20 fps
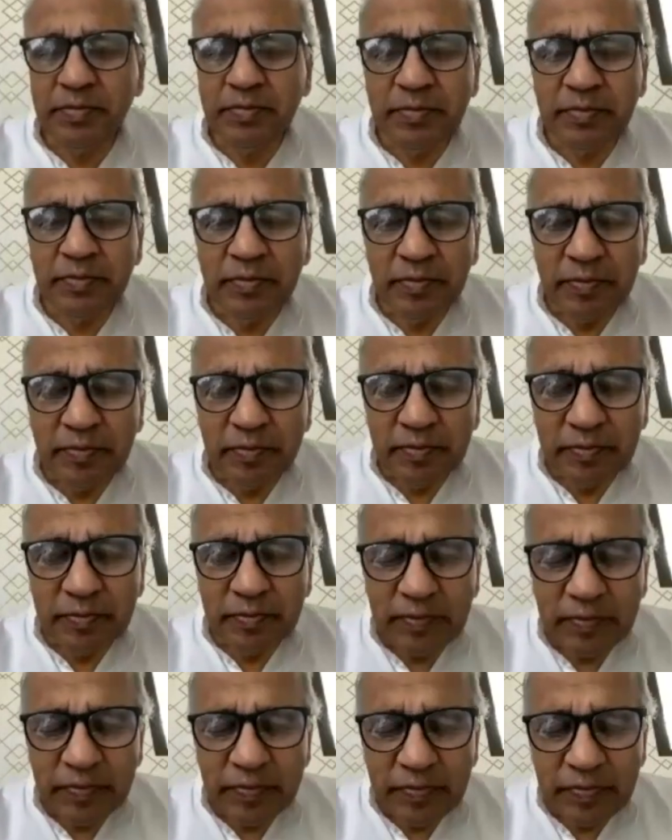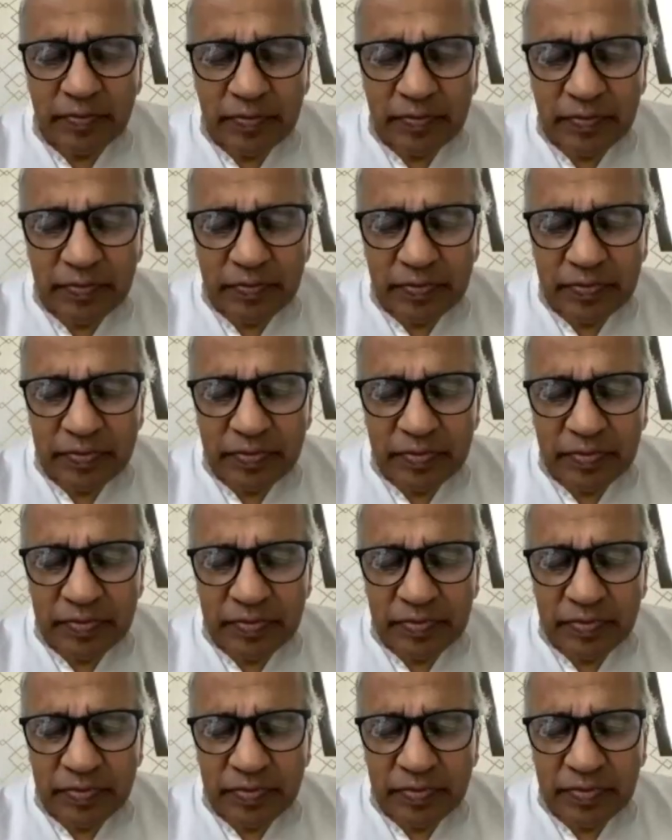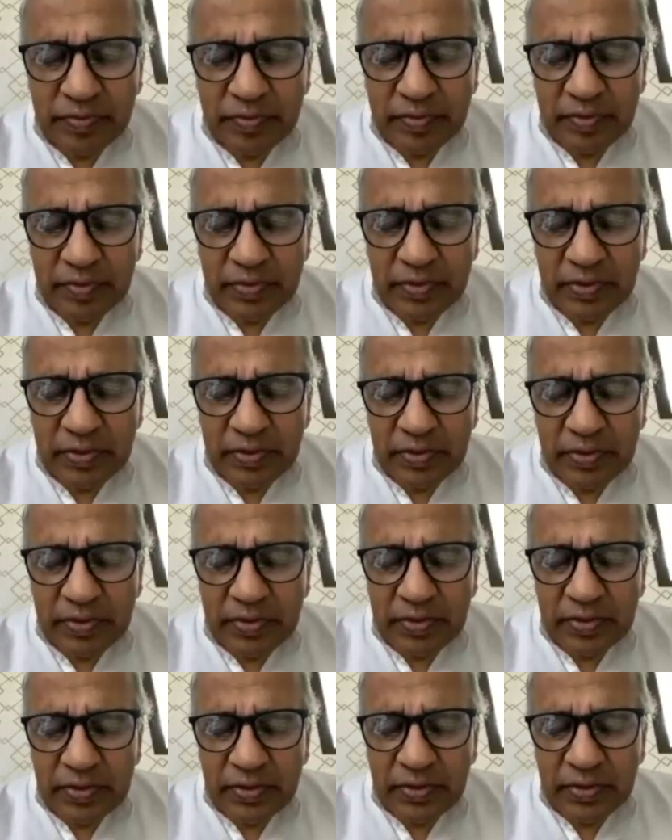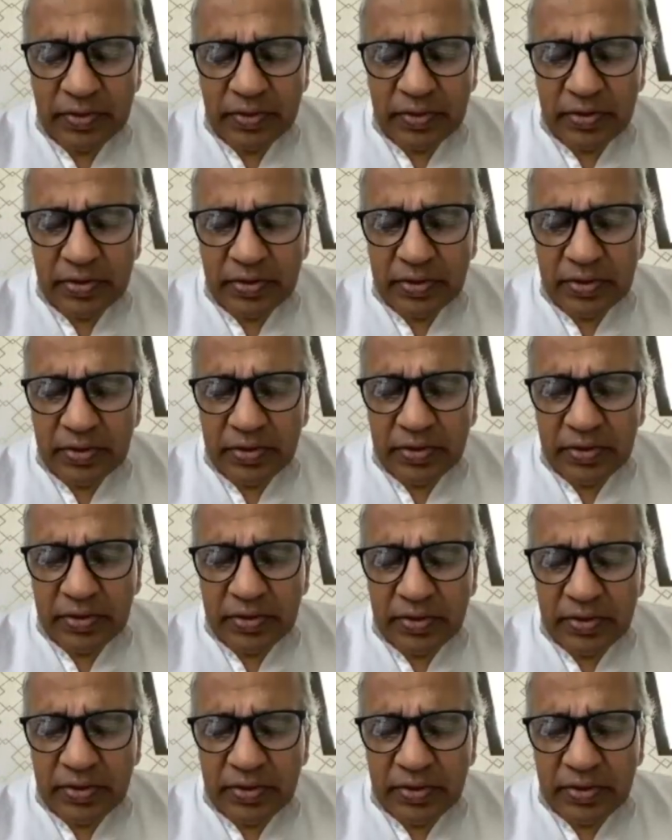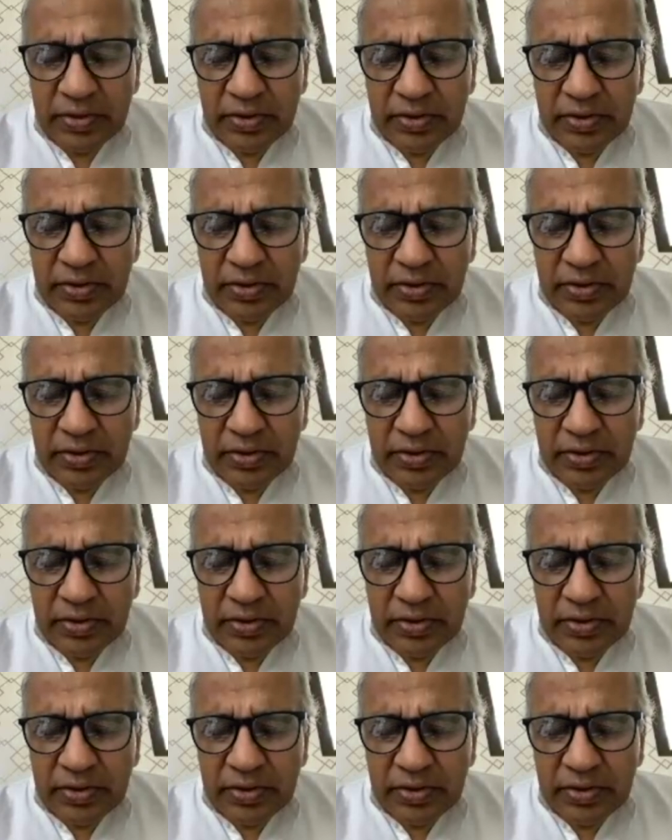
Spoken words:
Nobody speaks.